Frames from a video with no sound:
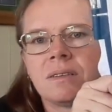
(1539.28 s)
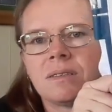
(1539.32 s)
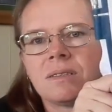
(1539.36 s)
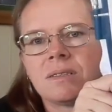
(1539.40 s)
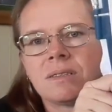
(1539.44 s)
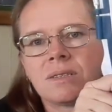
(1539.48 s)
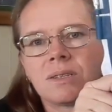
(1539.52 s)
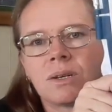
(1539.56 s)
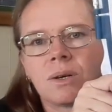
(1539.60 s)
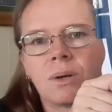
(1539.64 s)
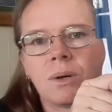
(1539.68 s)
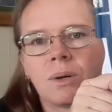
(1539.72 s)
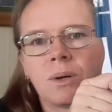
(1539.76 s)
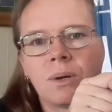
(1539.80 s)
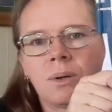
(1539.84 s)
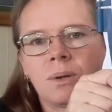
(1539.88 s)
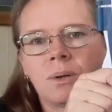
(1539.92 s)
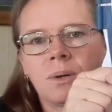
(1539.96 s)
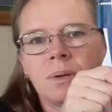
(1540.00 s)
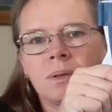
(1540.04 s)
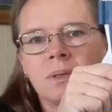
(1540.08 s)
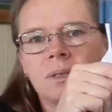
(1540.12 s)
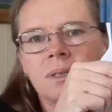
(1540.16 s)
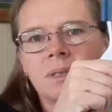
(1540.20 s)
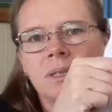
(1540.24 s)

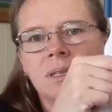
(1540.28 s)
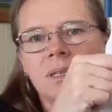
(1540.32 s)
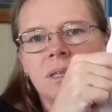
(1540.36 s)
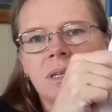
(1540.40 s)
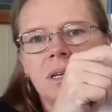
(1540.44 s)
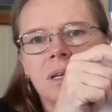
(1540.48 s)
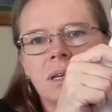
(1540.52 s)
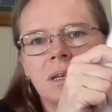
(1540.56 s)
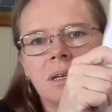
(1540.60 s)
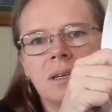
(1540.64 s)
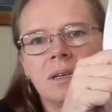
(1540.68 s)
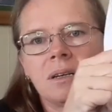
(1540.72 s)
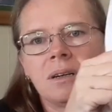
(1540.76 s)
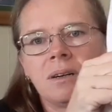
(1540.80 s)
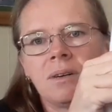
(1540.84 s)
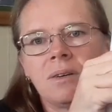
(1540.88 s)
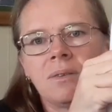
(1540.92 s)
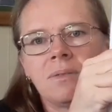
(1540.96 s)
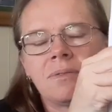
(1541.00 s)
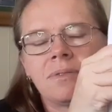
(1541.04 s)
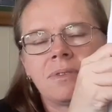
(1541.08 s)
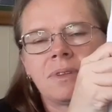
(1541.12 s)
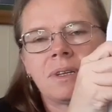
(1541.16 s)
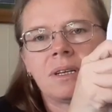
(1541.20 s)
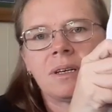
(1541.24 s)
So yeah,
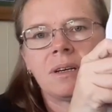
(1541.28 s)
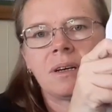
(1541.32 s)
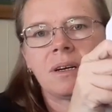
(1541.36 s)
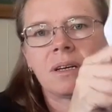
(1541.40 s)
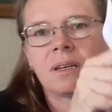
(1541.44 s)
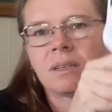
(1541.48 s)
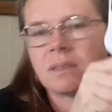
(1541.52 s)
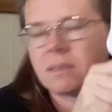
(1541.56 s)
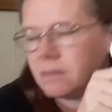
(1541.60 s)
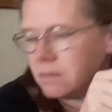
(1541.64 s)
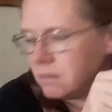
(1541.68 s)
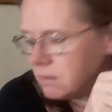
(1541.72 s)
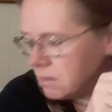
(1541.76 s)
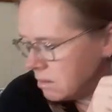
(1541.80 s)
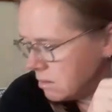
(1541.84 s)
hopefully I can